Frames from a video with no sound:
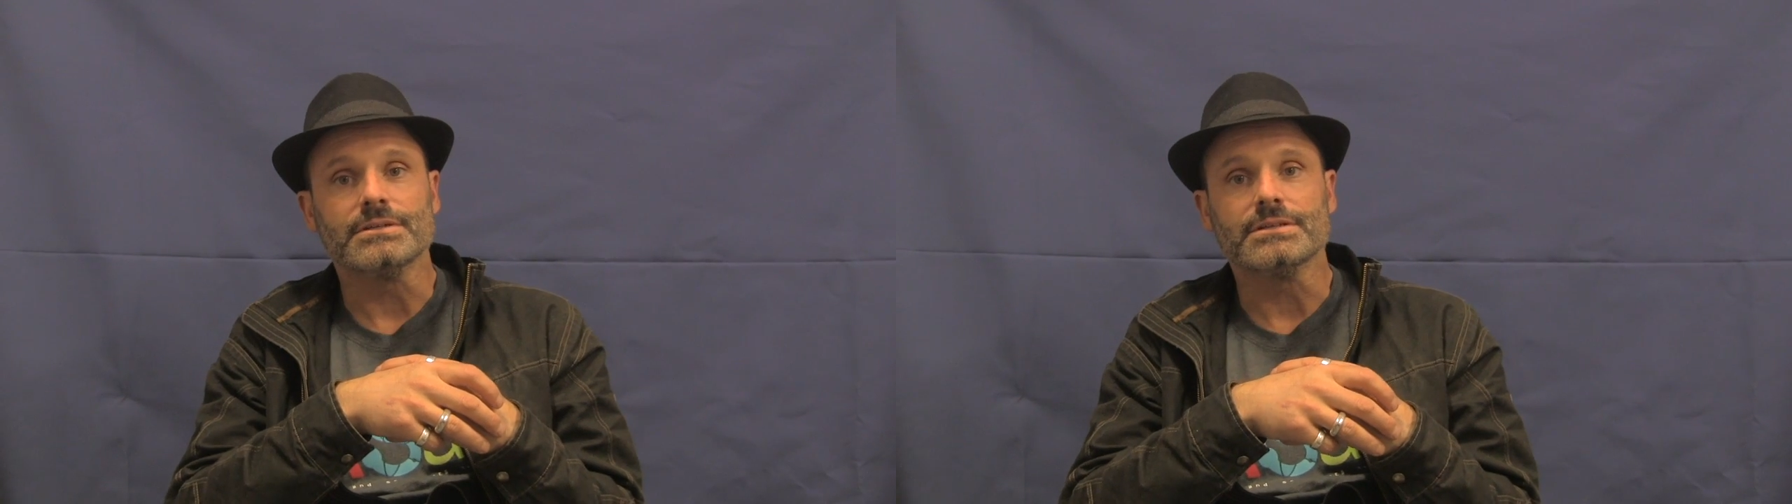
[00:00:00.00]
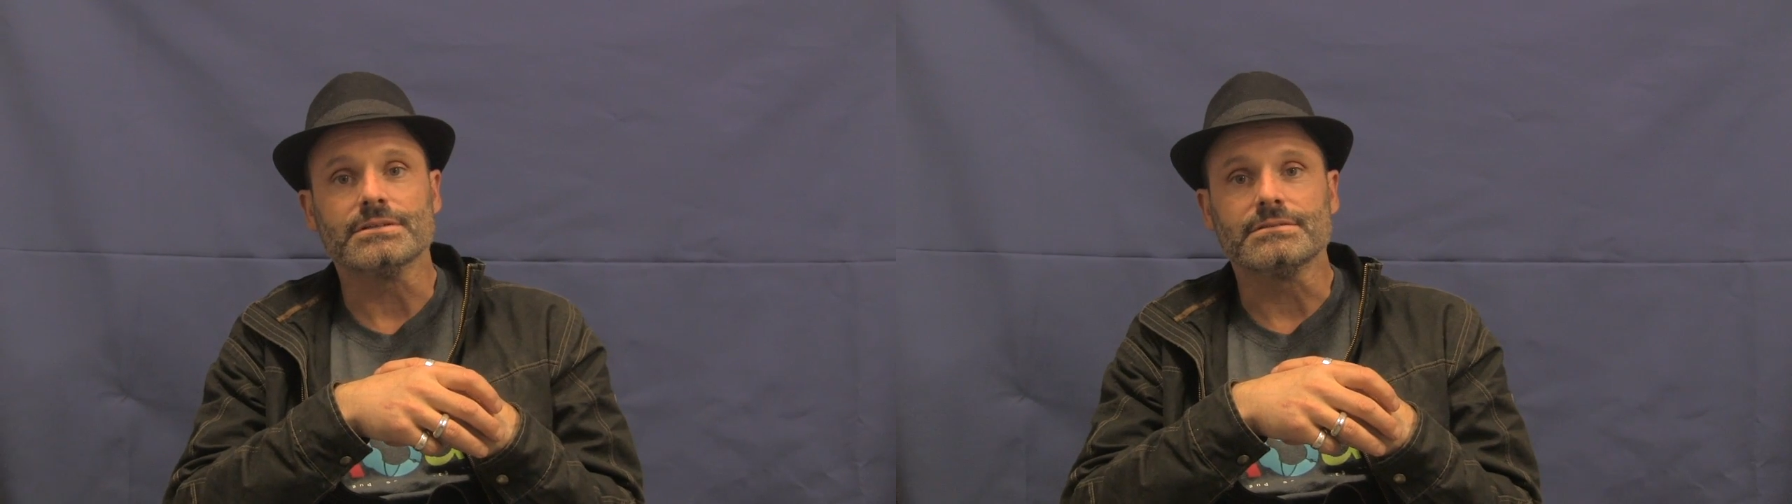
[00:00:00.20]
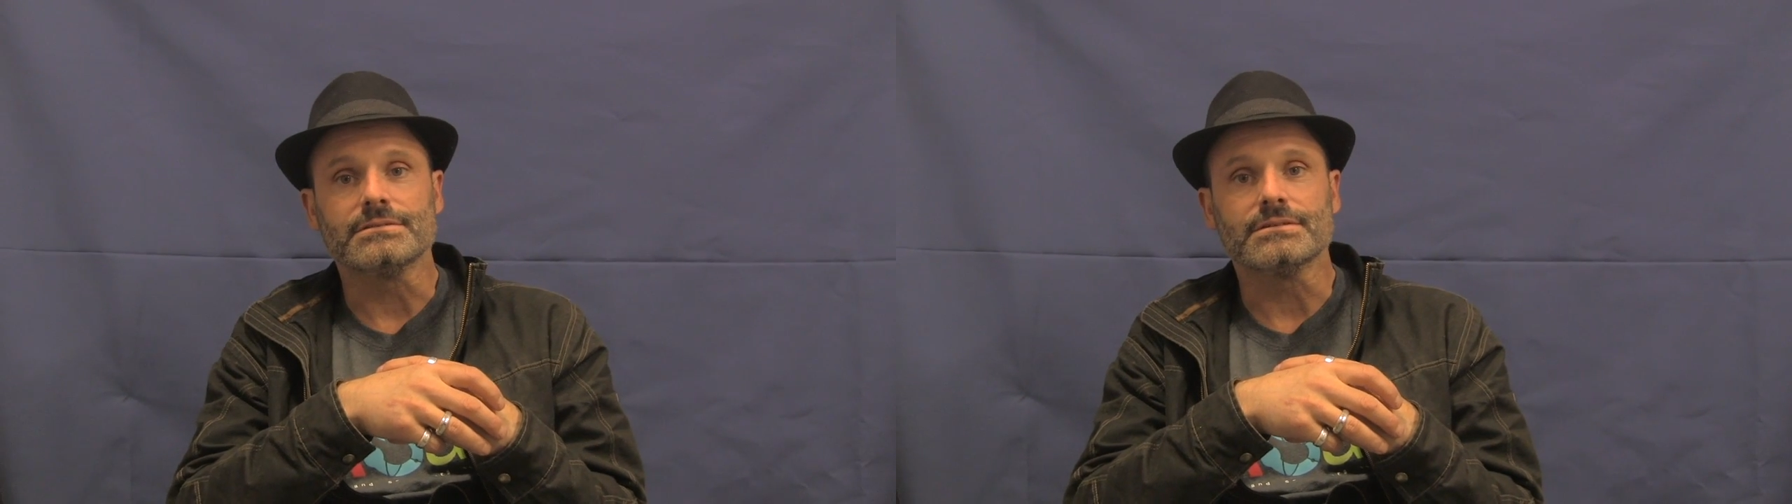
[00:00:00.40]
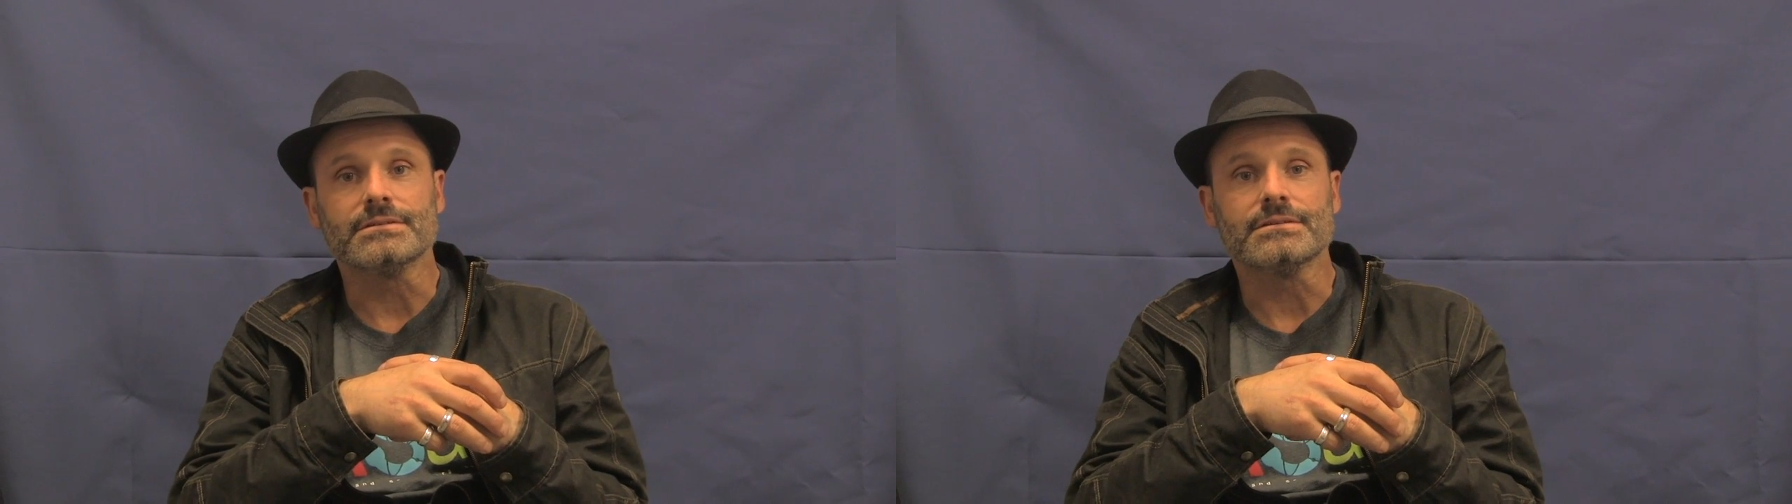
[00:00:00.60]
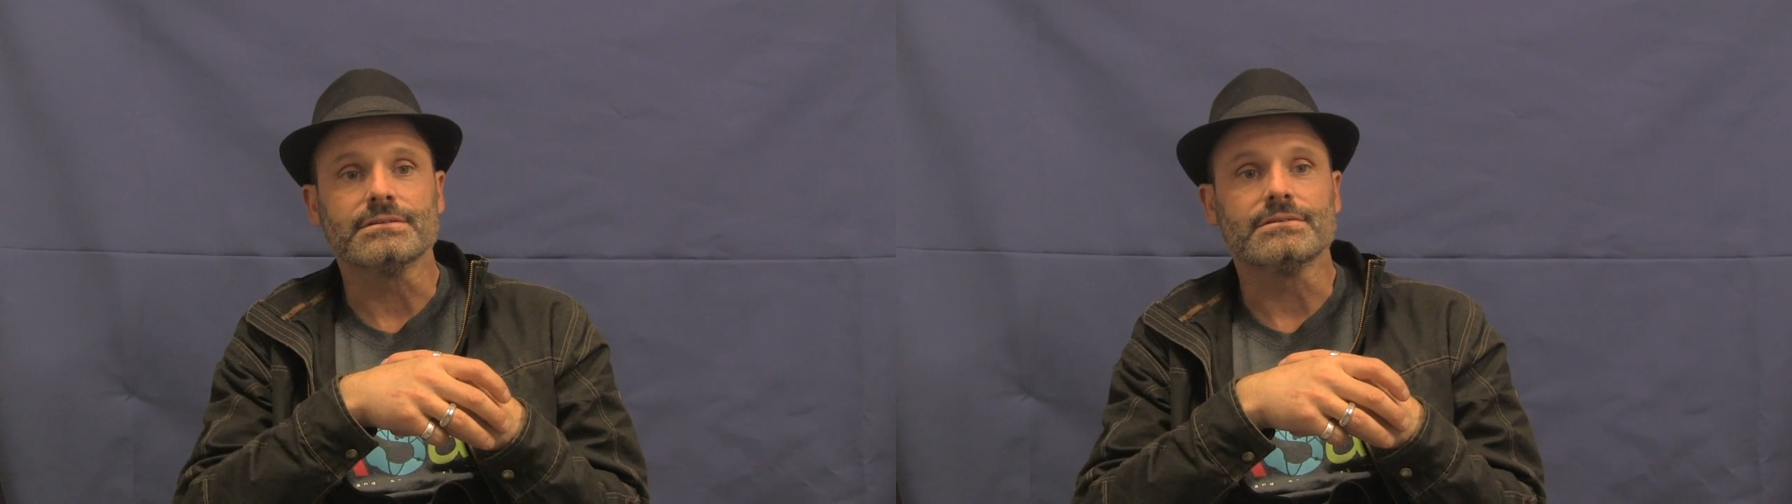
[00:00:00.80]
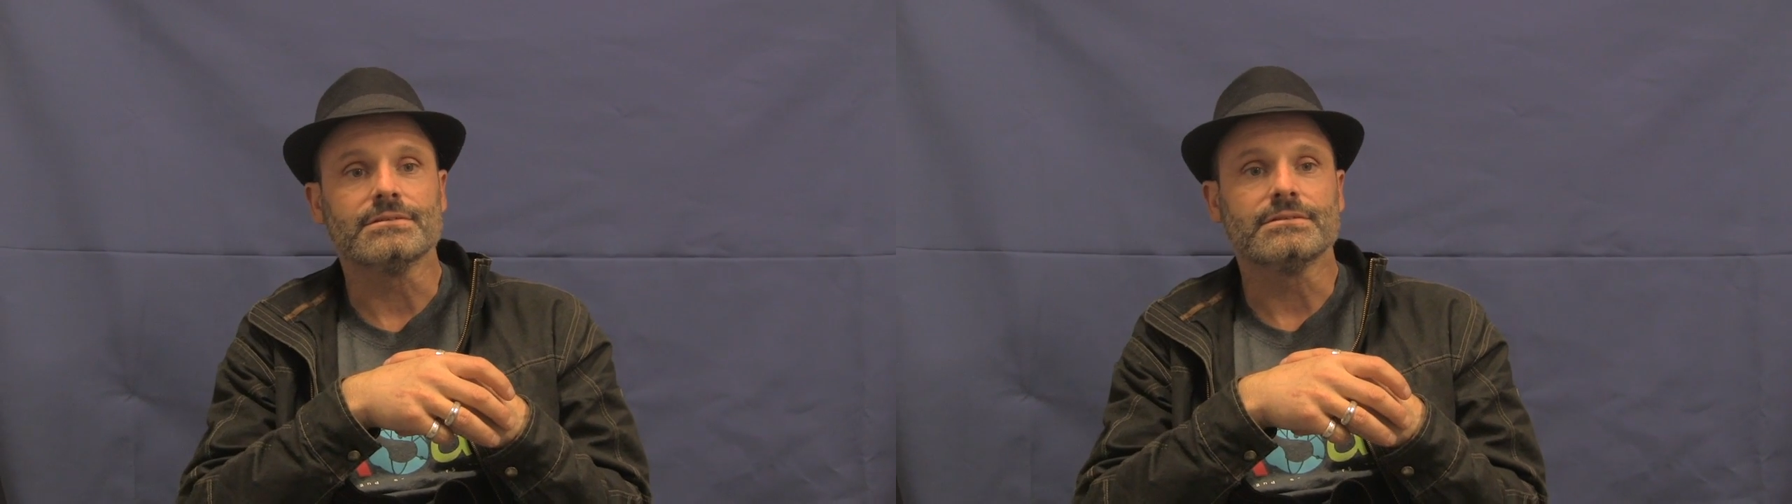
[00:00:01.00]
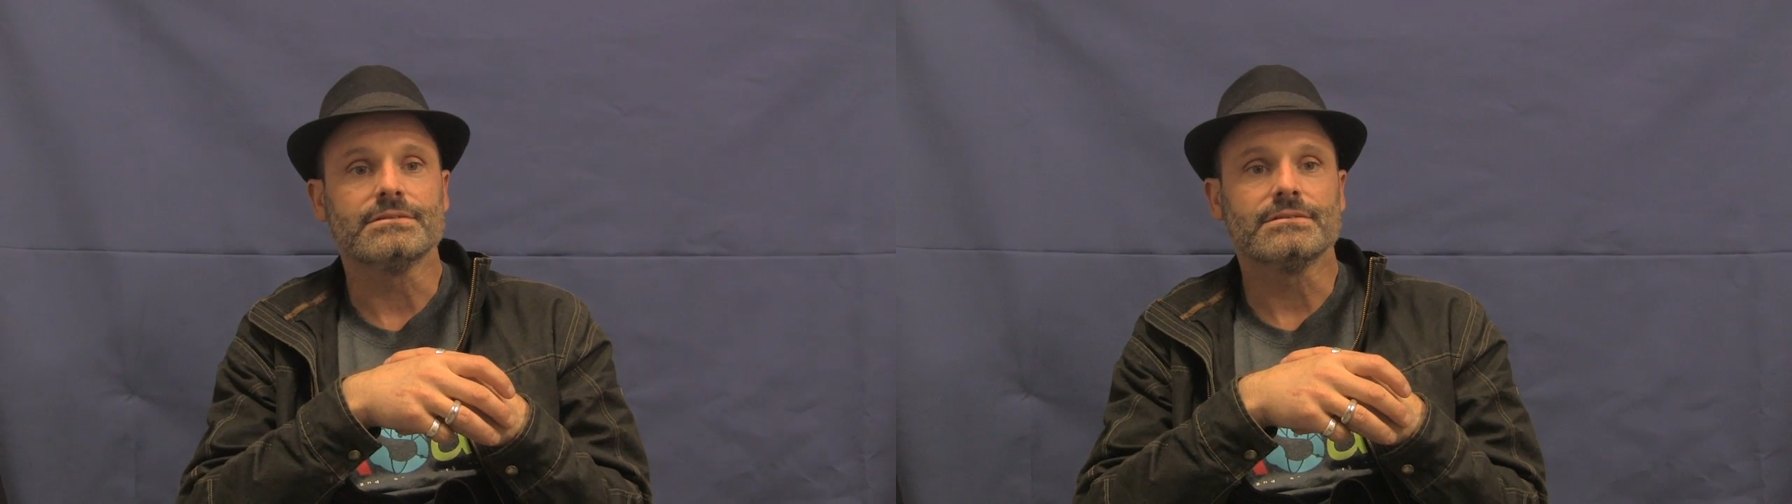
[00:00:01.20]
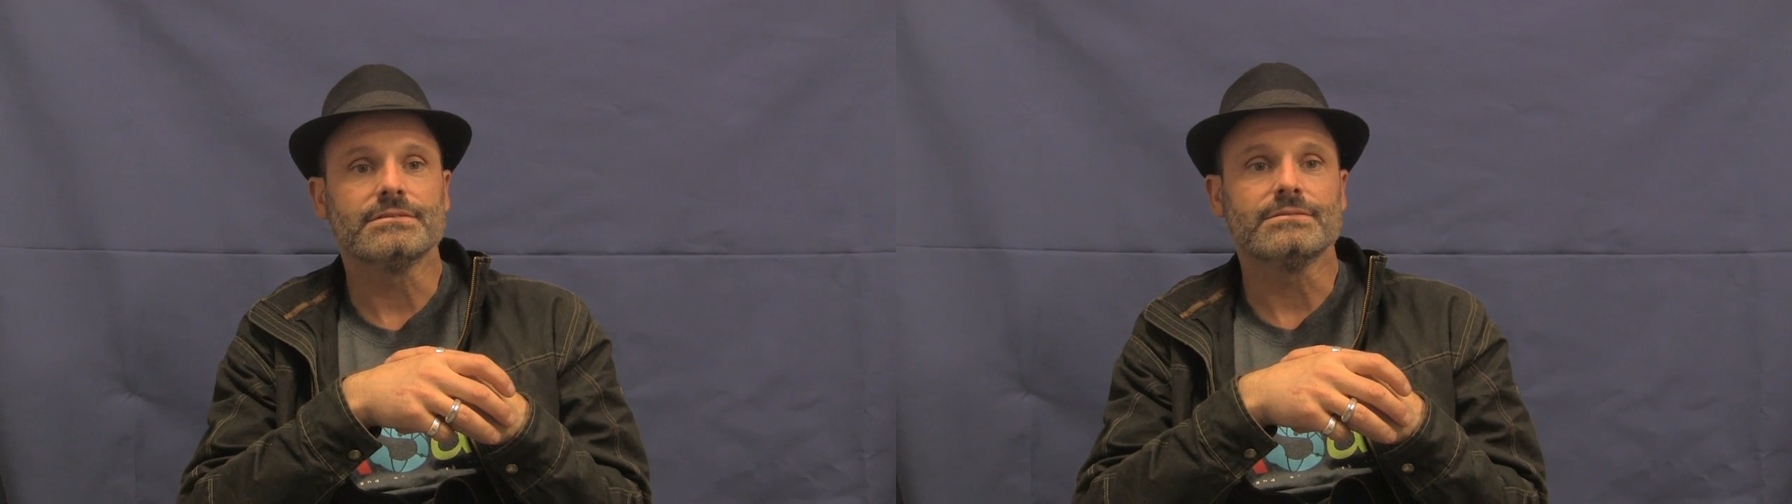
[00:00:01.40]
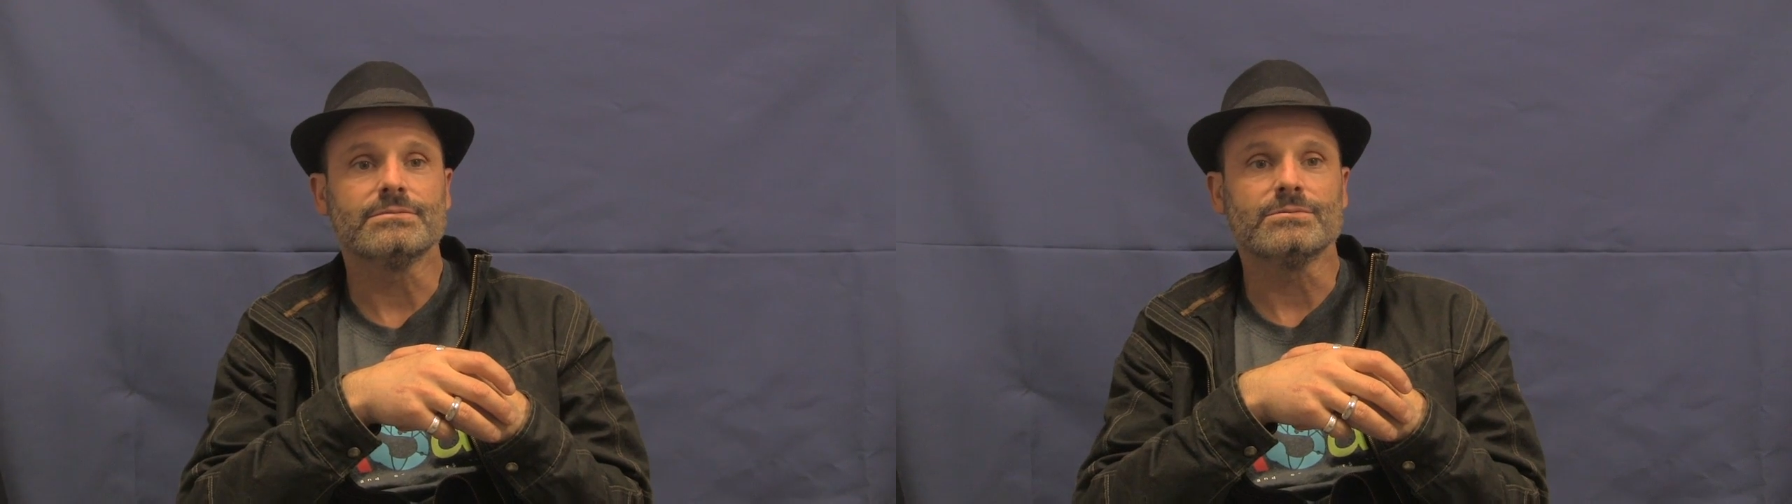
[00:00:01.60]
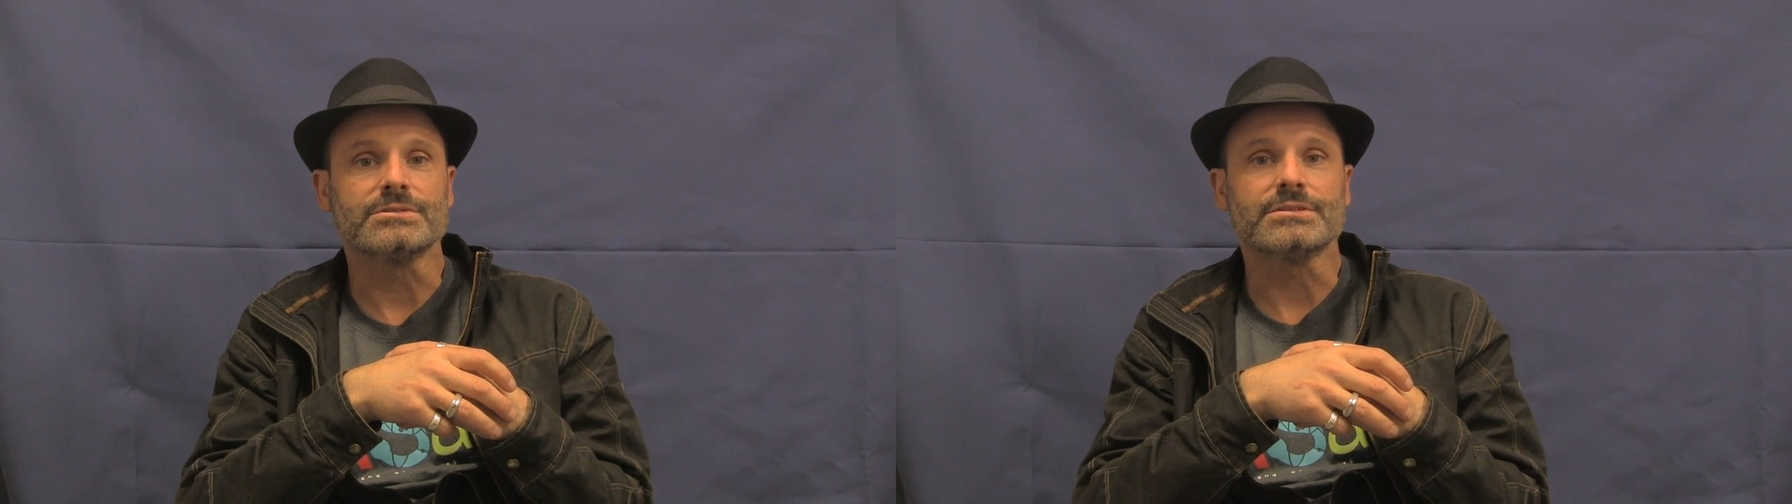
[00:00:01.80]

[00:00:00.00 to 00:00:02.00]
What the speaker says: It was